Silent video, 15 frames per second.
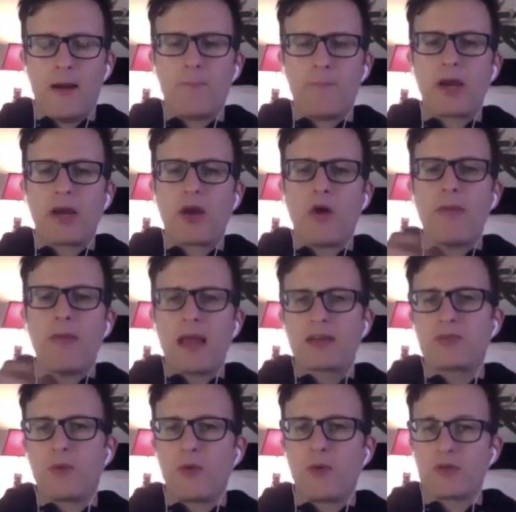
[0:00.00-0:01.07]
But going back
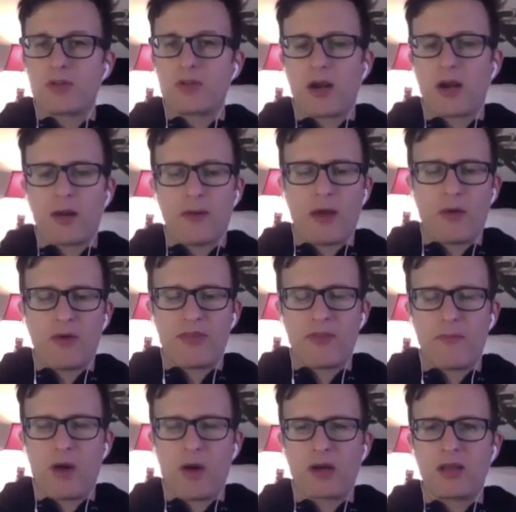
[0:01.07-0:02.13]
to what we were talking about with the
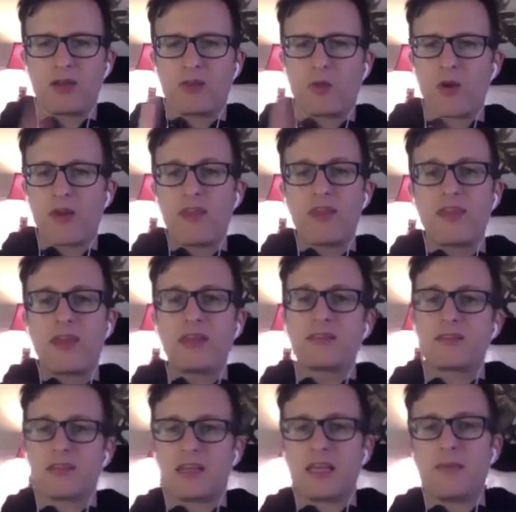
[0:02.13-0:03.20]
markets, one of the things
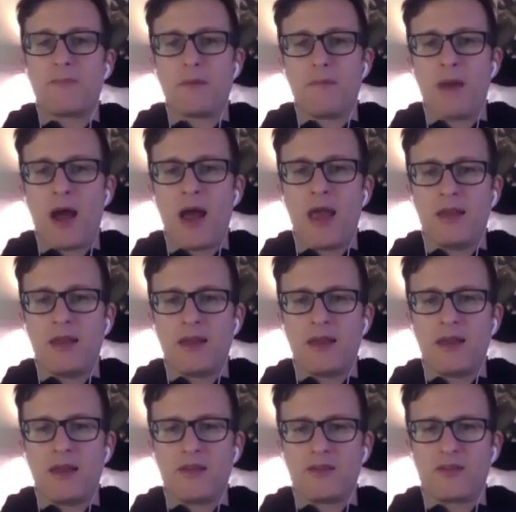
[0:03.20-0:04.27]
to keep in mind
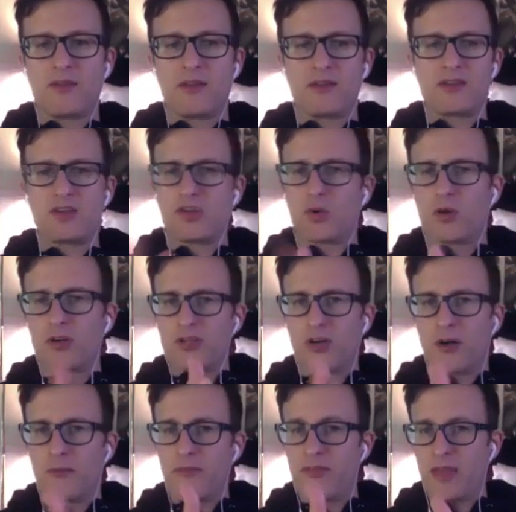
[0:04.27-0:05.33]
is this
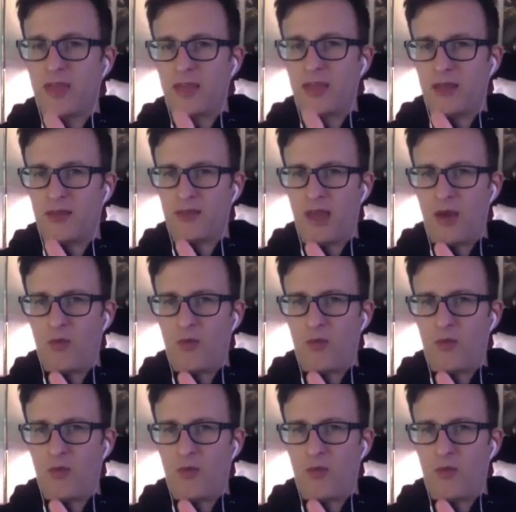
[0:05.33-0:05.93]
short-term thinking that